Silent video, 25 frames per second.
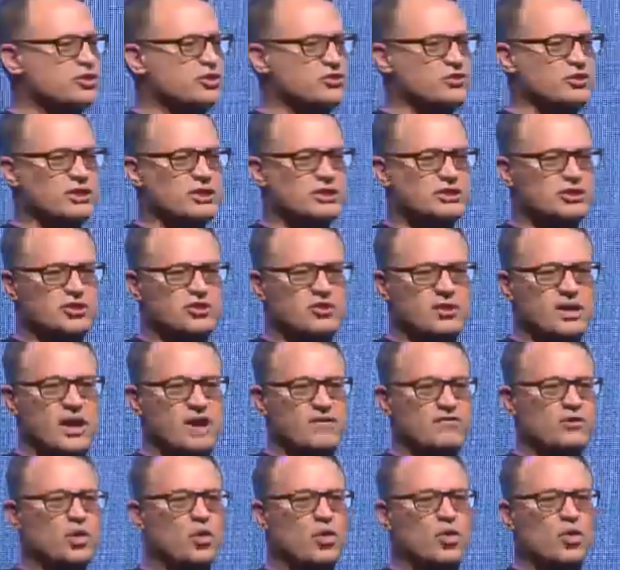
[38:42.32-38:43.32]
do this. You could
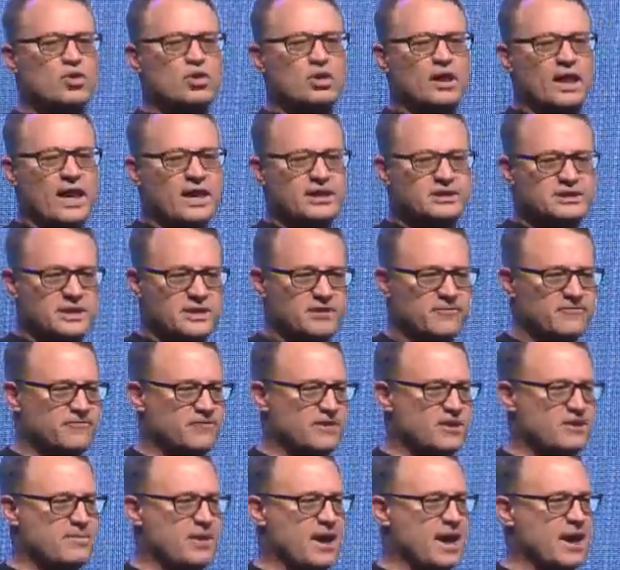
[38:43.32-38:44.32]
have the whole class give
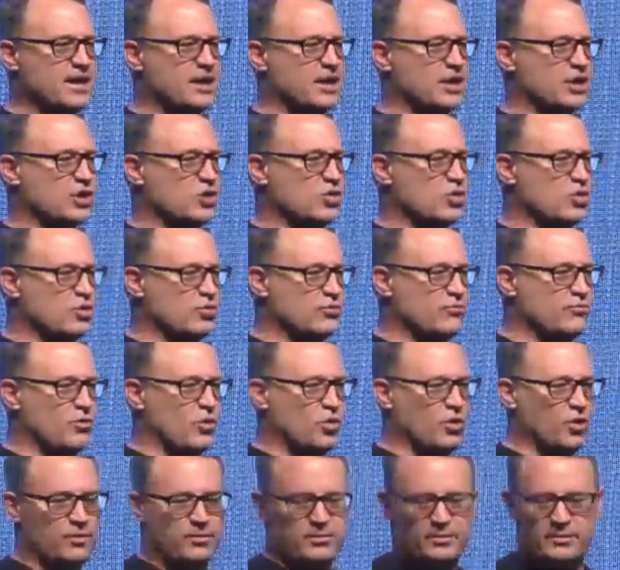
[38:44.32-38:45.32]
feedback in a Google
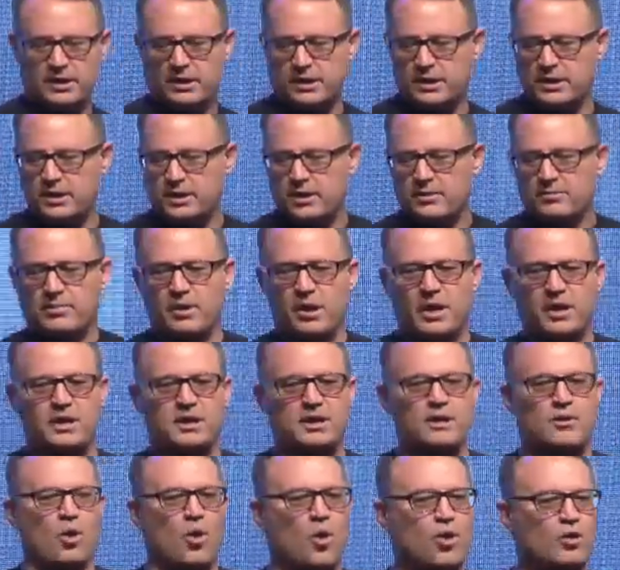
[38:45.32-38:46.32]
form. But
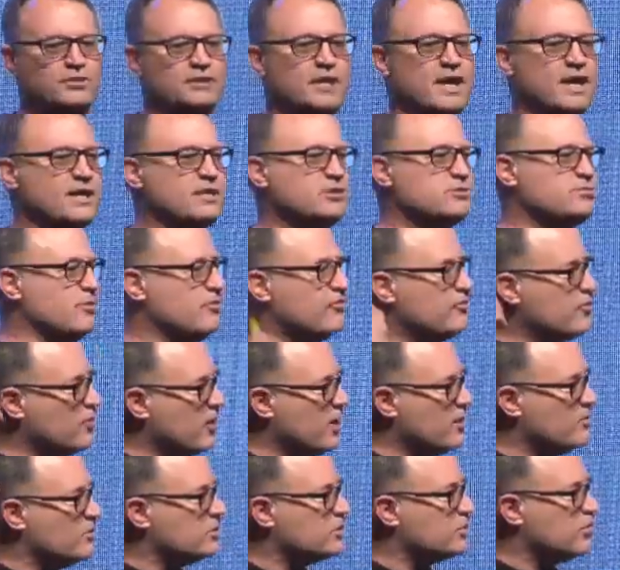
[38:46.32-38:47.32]
in the old days,
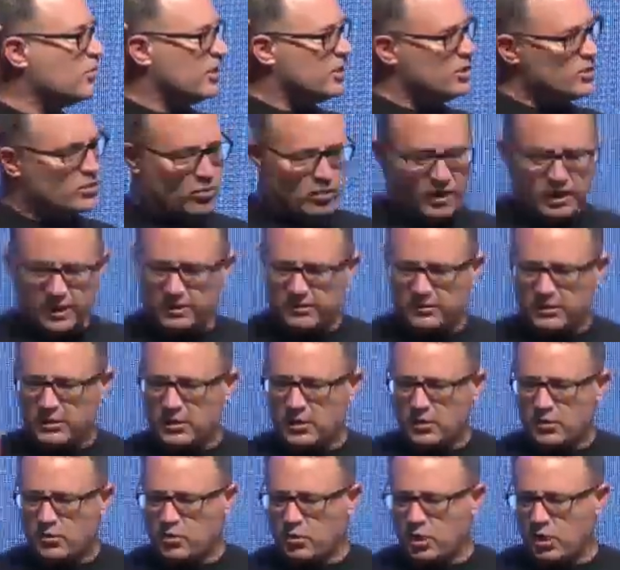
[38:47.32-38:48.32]
before I was one-to-one,
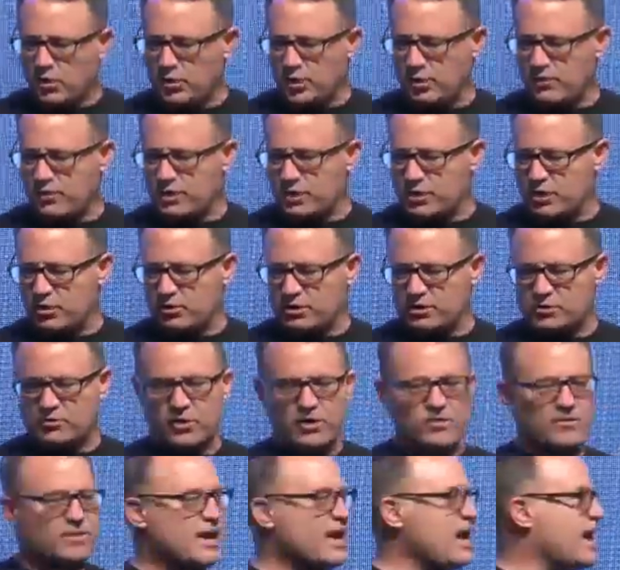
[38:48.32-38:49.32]
what we would do is we would